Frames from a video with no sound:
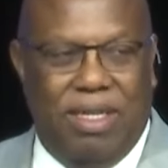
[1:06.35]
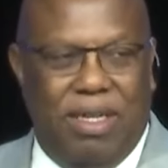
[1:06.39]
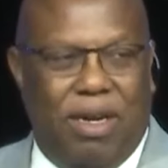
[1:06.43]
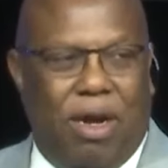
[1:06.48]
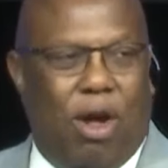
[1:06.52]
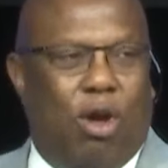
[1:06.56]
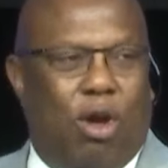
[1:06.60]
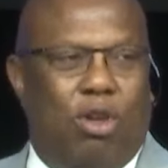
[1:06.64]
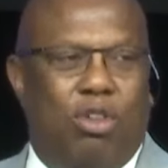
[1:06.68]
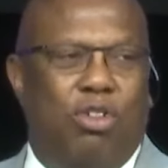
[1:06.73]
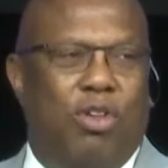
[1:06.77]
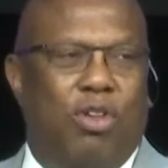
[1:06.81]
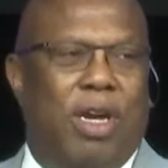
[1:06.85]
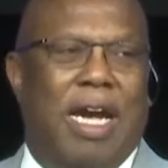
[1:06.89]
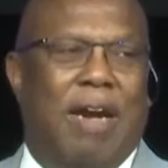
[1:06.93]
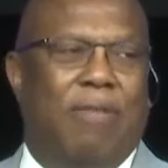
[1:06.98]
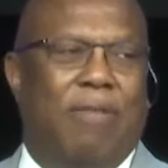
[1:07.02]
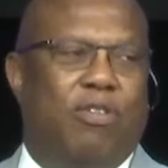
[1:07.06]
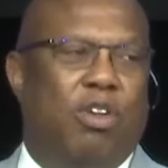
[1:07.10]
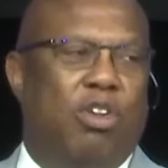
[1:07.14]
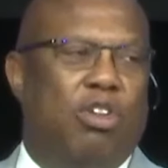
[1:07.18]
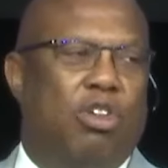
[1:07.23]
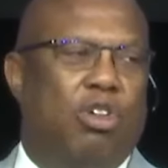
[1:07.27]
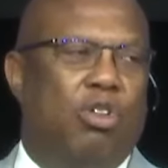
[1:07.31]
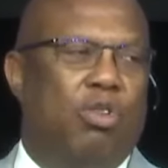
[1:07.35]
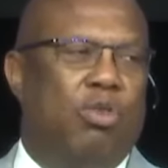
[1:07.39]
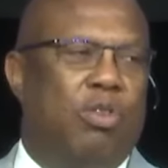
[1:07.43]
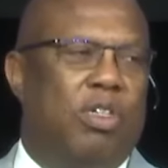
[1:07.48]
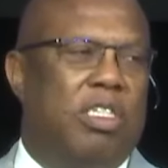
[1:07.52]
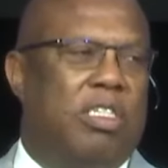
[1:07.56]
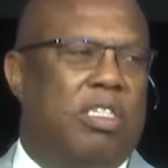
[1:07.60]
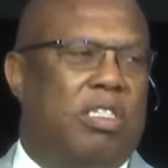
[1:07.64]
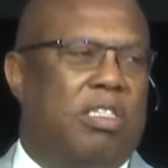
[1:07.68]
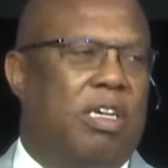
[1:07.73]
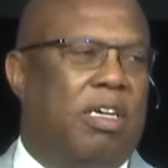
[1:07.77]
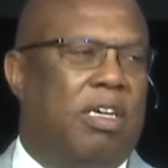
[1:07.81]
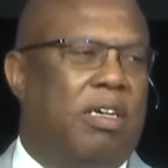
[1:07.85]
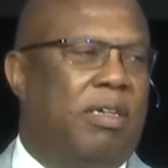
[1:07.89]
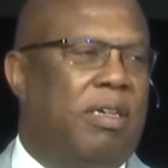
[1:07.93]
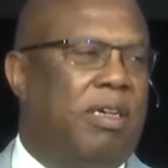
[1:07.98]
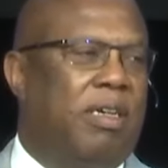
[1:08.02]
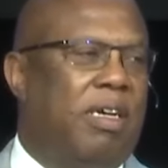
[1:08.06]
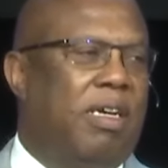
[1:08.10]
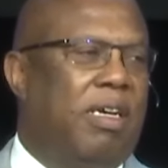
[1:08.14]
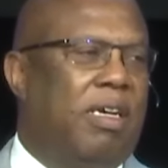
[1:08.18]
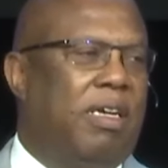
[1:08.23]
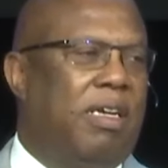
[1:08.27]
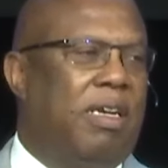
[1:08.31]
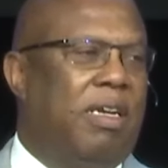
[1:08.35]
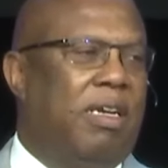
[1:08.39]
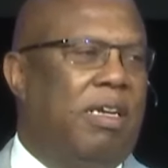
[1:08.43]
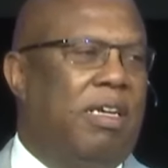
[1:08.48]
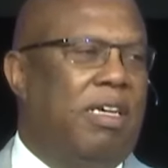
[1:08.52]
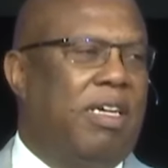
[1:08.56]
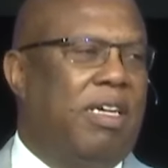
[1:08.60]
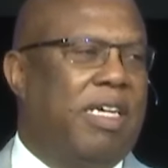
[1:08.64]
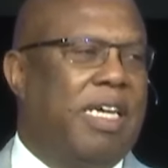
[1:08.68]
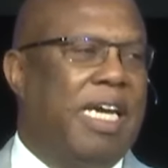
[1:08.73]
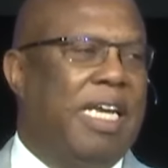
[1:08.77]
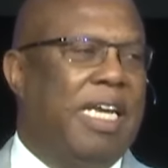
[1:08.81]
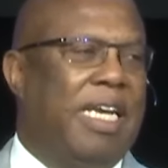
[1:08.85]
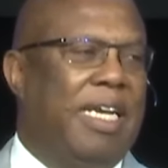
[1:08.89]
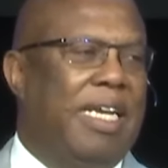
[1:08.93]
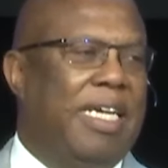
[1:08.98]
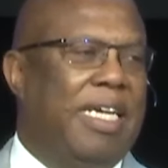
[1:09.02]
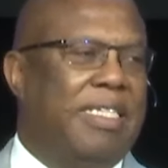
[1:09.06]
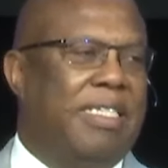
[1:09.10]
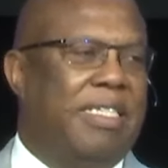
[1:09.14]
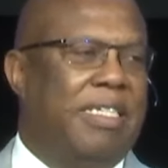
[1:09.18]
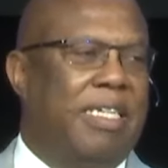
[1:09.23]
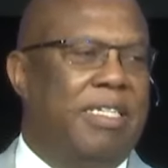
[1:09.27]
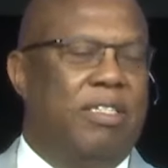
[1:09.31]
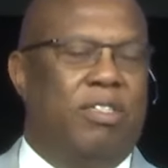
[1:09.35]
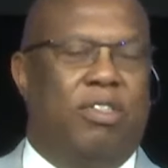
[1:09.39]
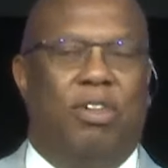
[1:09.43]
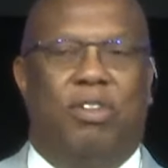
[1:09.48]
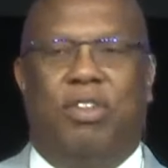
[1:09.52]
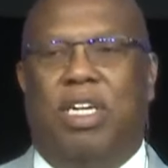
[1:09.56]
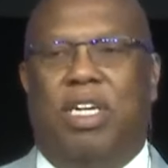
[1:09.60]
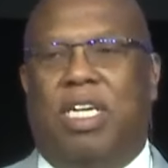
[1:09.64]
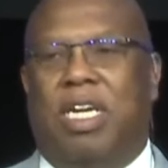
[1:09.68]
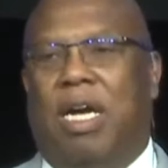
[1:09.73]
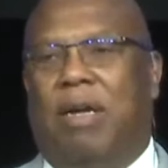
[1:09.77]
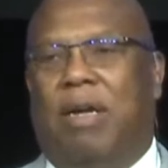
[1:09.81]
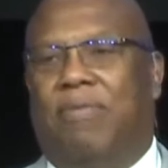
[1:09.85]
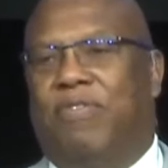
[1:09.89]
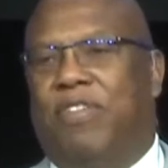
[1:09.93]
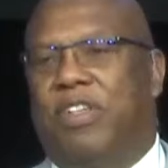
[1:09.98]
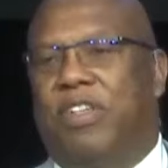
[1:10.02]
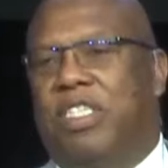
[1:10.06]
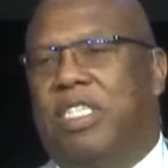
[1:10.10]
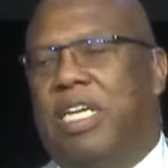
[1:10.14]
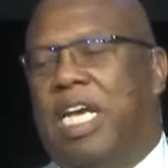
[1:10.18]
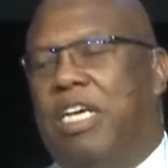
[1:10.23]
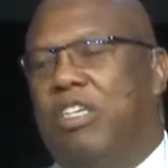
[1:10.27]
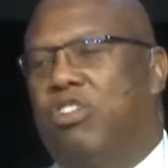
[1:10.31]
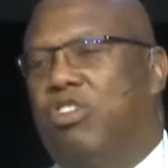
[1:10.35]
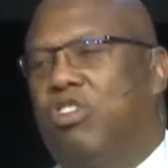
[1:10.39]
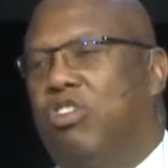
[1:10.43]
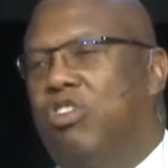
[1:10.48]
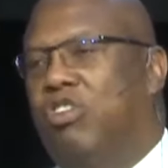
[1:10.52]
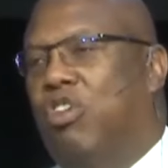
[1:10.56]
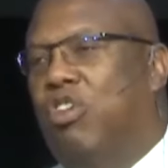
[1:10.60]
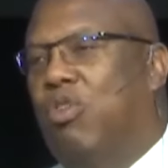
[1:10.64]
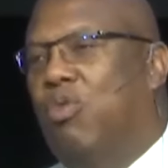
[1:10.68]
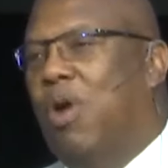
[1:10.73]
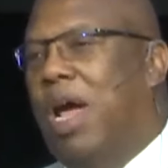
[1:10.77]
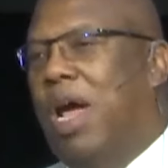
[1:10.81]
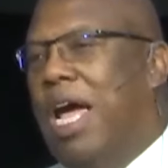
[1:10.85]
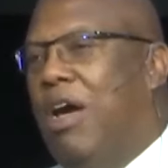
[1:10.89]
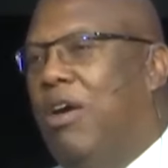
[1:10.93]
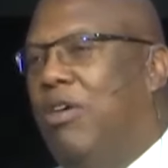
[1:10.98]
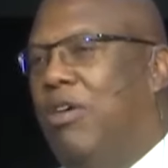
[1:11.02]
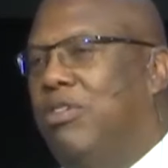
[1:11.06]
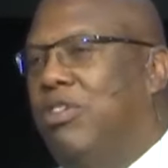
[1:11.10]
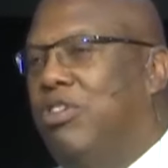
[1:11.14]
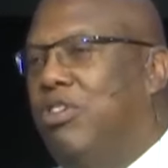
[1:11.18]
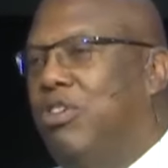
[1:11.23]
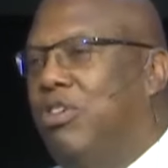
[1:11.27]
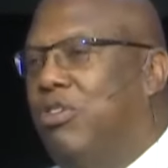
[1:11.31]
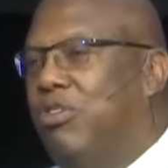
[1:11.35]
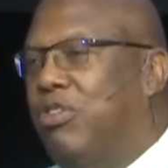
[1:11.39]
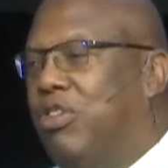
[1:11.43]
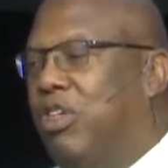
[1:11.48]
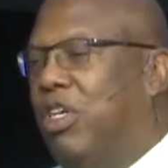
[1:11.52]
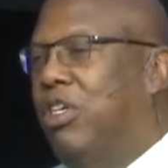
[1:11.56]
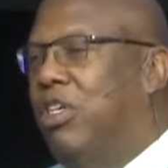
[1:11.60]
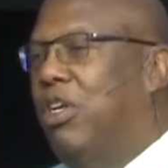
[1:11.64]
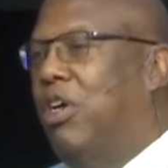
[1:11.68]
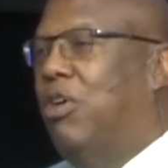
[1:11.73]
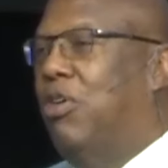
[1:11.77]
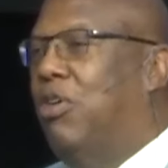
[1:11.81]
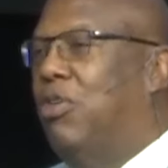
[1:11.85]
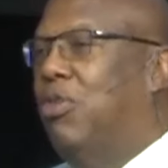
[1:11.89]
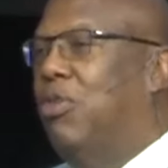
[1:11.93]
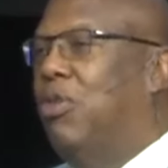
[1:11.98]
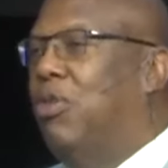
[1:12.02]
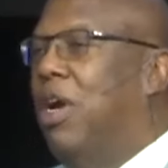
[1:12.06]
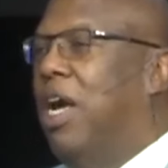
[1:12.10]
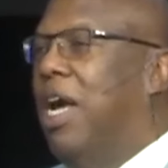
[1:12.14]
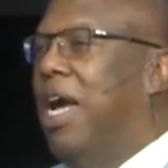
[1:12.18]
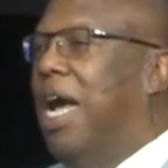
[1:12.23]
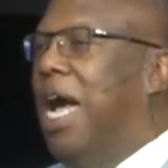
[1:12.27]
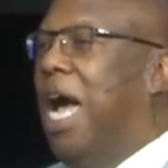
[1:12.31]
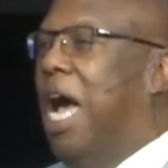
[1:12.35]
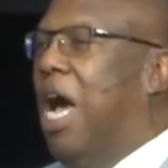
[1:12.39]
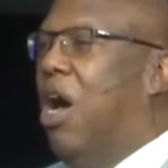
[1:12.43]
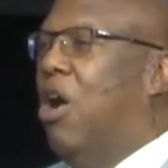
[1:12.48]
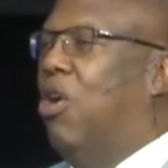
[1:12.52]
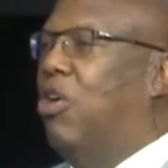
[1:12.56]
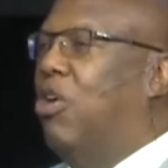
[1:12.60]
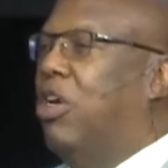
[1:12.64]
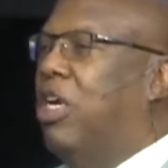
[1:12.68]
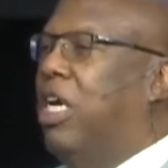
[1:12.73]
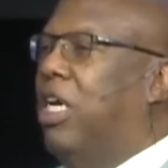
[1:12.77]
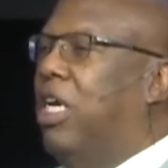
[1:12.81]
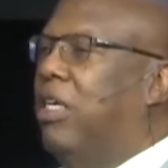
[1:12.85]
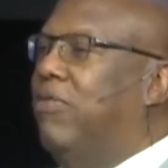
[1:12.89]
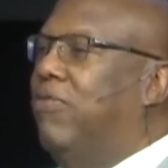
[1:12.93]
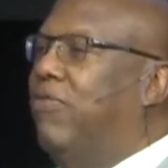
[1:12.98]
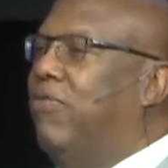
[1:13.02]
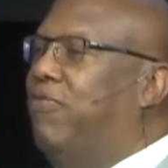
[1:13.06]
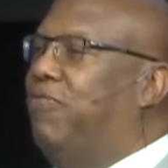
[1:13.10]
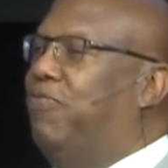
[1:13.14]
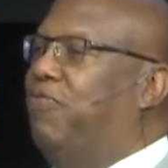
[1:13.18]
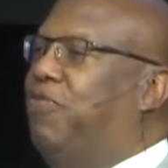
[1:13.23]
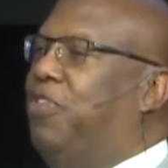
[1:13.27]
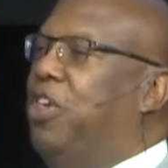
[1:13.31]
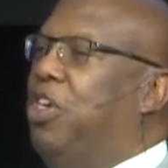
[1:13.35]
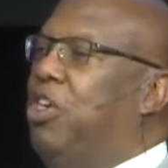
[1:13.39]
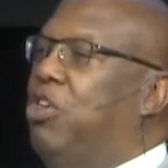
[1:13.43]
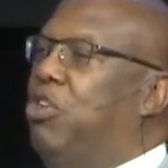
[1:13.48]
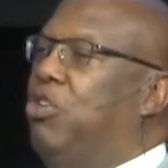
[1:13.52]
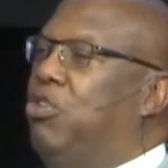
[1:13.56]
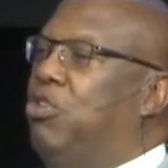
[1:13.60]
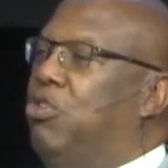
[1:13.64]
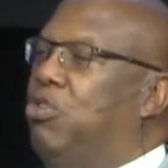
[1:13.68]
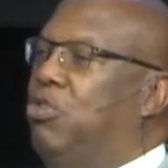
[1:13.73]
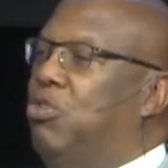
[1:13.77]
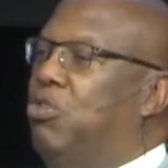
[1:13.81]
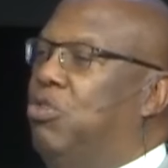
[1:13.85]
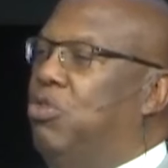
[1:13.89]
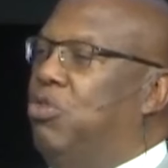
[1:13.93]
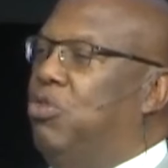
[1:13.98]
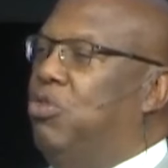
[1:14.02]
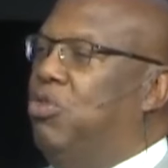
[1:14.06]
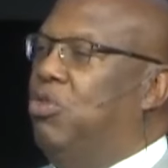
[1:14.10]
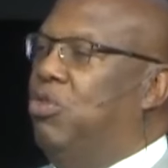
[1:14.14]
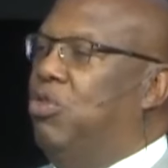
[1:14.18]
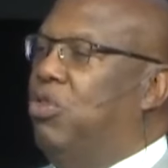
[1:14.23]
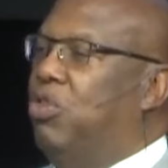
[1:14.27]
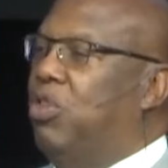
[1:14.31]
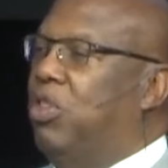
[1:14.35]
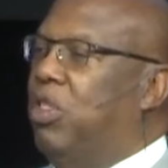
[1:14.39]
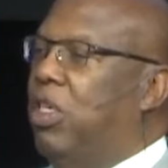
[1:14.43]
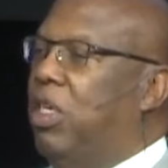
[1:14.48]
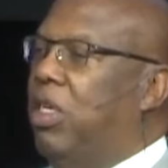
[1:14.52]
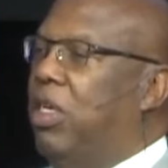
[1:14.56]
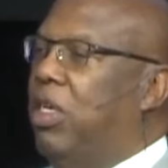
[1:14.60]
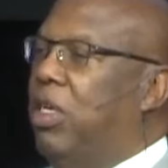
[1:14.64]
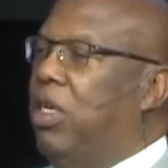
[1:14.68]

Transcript: All you have to do is to look and listen to the conversations around you to know how confused